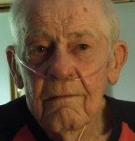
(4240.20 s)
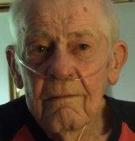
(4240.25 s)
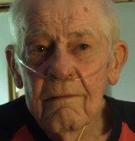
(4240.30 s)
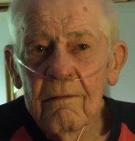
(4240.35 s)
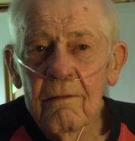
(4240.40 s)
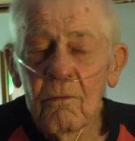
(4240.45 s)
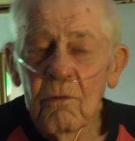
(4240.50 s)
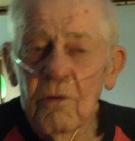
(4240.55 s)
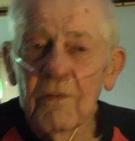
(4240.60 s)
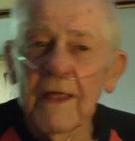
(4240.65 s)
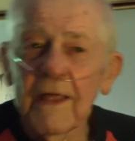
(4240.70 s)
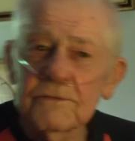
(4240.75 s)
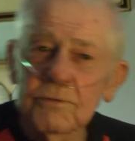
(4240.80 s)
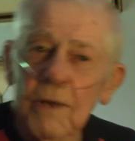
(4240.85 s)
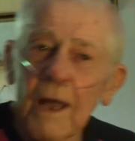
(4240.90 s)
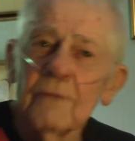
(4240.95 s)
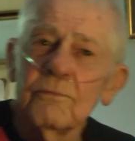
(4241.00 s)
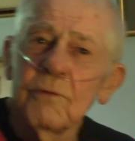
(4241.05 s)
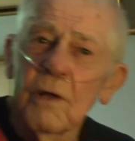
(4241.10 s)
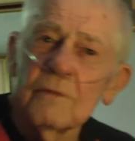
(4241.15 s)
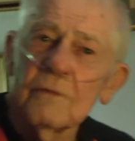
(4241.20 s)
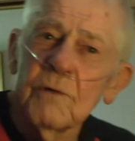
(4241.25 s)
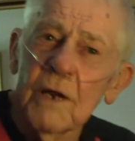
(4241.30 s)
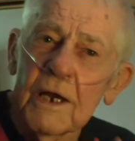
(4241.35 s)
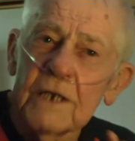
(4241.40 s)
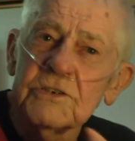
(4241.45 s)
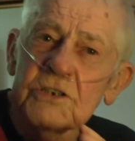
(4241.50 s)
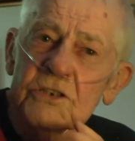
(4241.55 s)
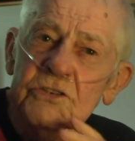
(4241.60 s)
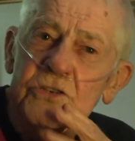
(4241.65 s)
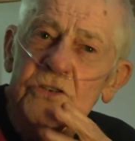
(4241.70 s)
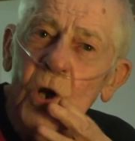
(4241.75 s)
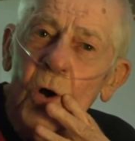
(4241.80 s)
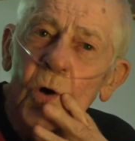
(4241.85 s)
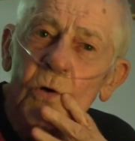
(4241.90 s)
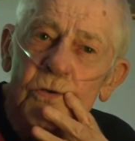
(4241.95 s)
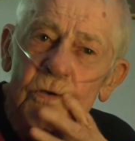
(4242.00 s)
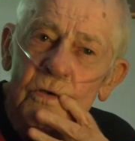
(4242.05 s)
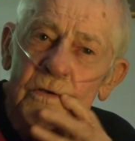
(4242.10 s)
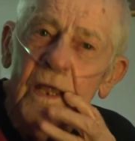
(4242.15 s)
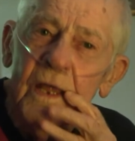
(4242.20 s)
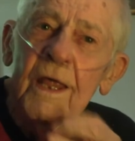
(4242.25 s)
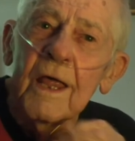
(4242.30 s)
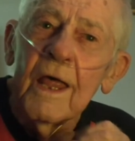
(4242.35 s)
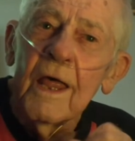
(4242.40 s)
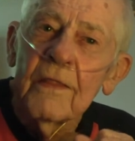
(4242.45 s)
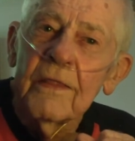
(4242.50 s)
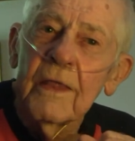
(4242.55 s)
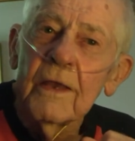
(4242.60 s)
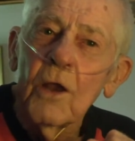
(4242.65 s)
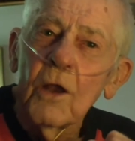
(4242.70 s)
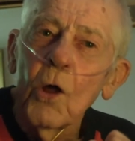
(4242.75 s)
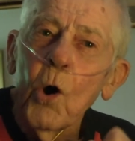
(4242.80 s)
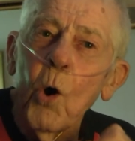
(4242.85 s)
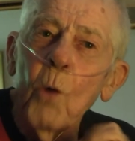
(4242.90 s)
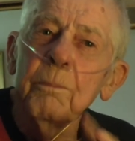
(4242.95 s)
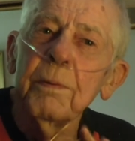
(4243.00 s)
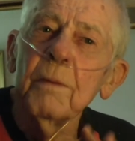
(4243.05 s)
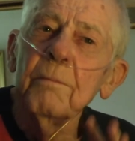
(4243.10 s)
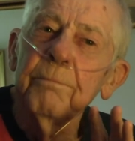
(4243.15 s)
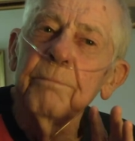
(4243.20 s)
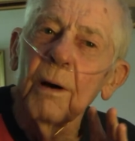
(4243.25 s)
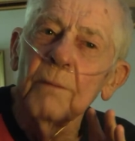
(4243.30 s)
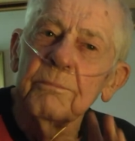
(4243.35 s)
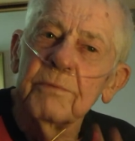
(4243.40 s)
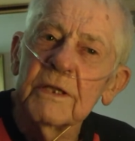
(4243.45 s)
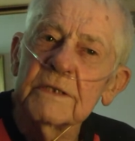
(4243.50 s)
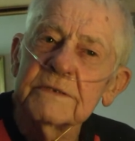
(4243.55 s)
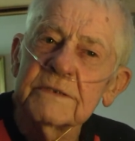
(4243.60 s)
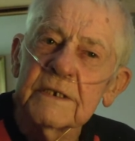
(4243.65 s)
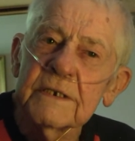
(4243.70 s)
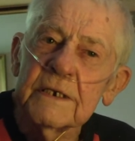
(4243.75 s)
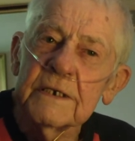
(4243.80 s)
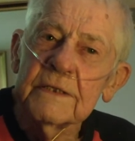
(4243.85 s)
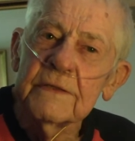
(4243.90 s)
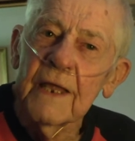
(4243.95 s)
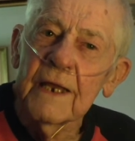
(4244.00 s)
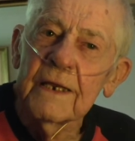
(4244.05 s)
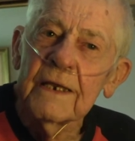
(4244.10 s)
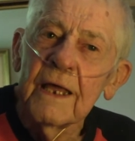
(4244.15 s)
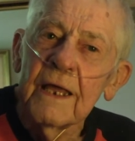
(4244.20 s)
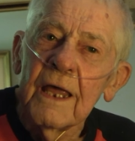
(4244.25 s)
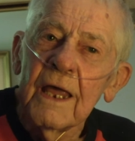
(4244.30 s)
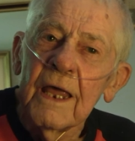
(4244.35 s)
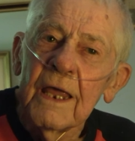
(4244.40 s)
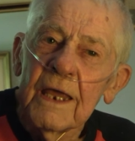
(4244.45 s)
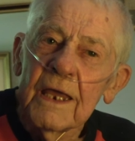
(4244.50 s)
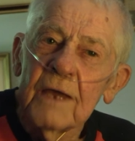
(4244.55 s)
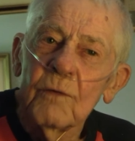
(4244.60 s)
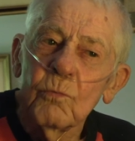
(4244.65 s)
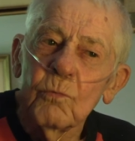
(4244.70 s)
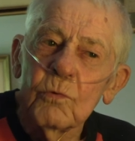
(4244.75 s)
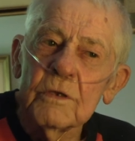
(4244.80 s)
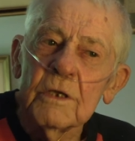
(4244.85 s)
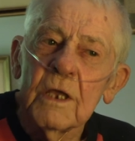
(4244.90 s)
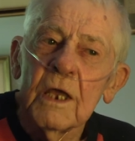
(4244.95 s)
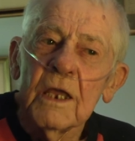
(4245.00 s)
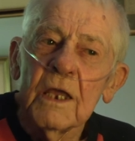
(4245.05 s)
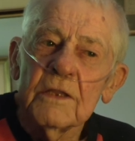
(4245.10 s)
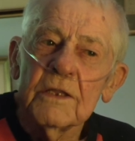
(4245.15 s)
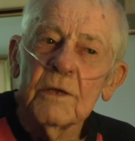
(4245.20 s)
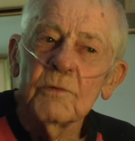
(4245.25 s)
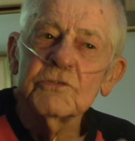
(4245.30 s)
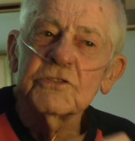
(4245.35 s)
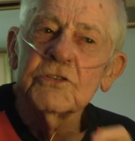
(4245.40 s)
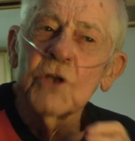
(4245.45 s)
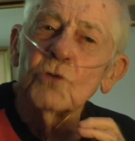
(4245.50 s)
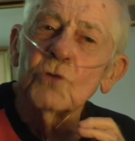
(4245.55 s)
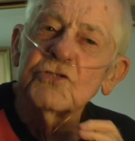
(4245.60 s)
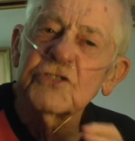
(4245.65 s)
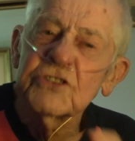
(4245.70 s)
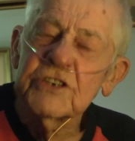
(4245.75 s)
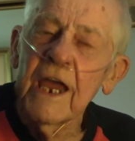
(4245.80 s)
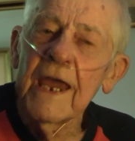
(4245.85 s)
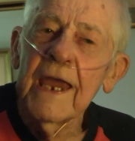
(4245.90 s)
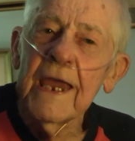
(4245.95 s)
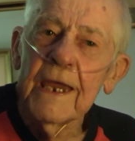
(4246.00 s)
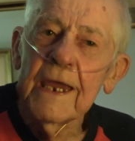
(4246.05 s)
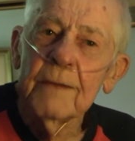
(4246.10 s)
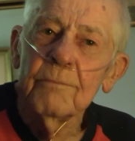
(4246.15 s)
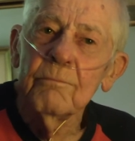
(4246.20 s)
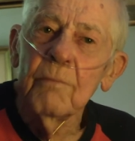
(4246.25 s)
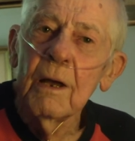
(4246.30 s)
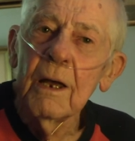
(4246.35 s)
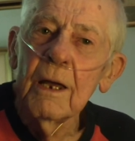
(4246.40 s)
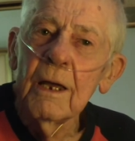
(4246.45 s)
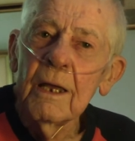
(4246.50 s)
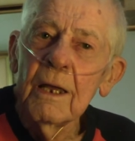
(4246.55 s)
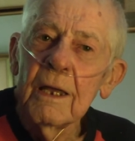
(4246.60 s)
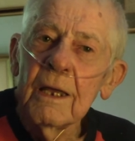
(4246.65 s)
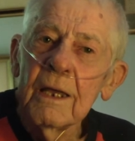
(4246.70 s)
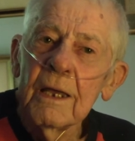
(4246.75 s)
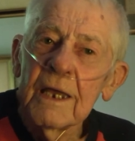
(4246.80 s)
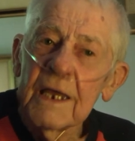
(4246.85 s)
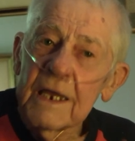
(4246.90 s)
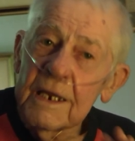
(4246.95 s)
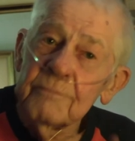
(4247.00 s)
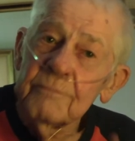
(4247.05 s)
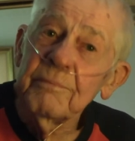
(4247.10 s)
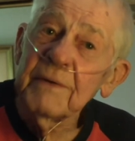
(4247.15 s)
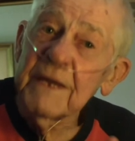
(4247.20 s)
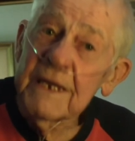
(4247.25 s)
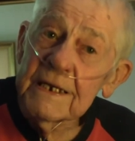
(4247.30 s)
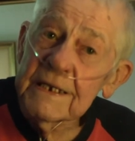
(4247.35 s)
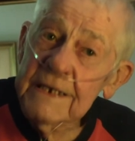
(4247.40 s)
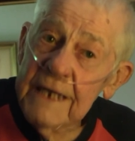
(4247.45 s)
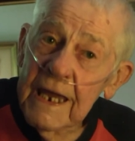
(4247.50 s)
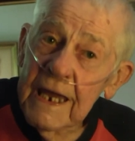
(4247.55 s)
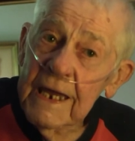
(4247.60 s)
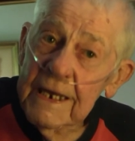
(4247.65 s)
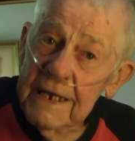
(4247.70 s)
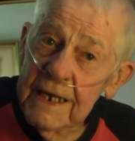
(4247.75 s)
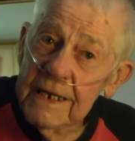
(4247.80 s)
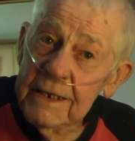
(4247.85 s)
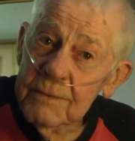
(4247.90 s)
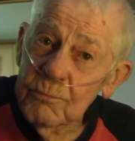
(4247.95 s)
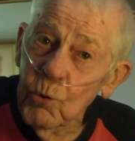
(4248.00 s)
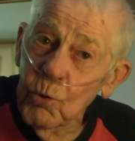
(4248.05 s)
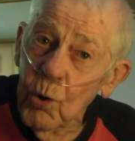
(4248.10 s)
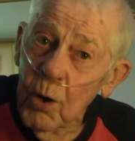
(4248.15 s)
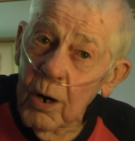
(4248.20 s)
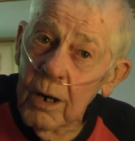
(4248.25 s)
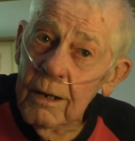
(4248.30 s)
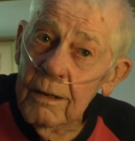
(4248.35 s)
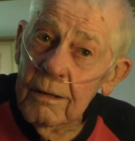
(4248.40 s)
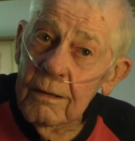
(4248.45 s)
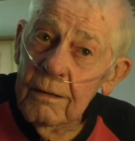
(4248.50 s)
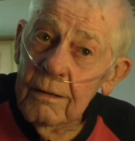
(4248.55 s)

What well, that's what I, what I just told you, the, yeah. the open publicity that it we, there was no shame in being gay anymore.